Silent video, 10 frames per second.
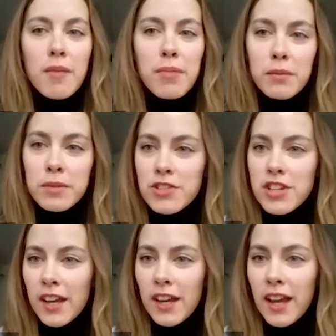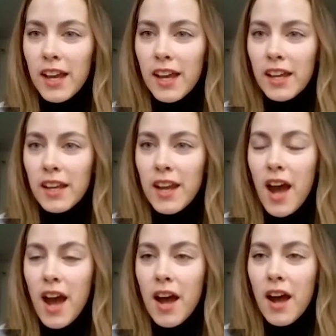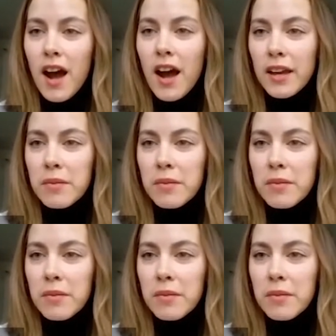publishing in high